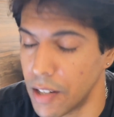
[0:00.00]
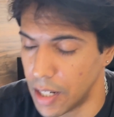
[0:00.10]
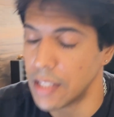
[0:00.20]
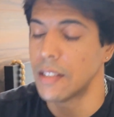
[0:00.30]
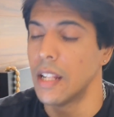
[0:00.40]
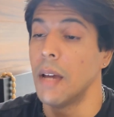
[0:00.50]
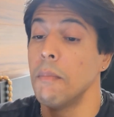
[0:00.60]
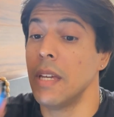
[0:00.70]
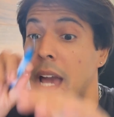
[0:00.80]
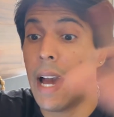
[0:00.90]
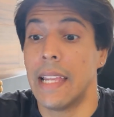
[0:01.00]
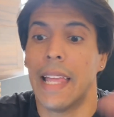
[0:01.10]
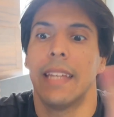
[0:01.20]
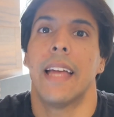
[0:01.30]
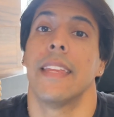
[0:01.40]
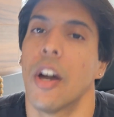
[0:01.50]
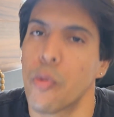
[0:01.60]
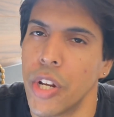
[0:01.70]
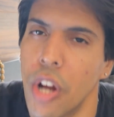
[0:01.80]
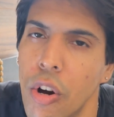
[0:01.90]
Let me highlight that
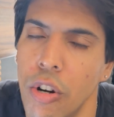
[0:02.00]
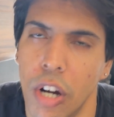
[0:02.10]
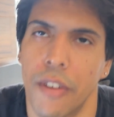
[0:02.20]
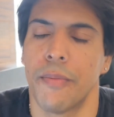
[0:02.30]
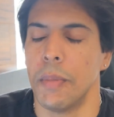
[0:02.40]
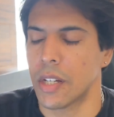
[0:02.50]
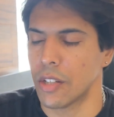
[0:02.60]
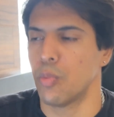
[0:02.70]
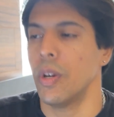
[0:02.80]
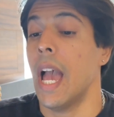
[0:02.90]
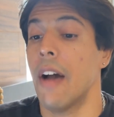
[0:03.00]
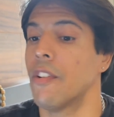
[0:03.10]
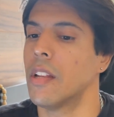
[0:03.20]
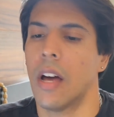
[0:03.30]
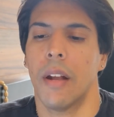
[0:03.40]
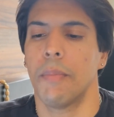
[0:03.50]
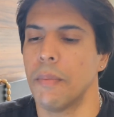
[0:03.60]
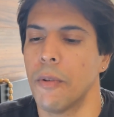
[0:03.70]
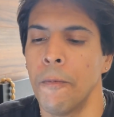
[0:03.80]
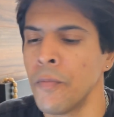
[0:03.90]
we know of, because we have a lot of
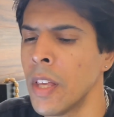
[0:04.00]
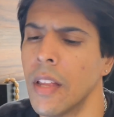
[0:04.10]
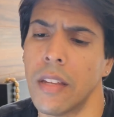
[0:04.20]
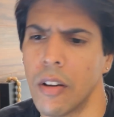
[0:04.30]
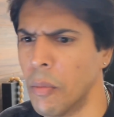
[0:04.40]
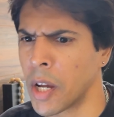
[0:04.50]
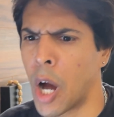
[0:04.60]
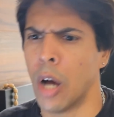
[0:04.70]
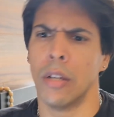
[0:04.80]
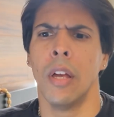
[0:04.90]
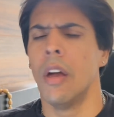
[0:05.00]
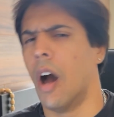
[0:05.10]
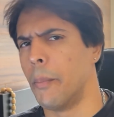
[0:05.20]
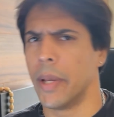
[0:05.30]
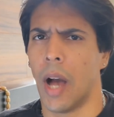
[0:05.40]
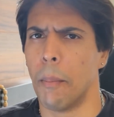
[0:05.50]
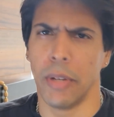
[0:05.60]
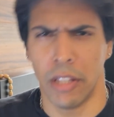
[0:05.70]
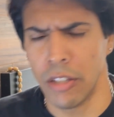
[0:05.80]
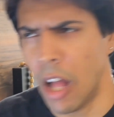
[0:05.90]
people that think, oh my god, I mean $1 billion.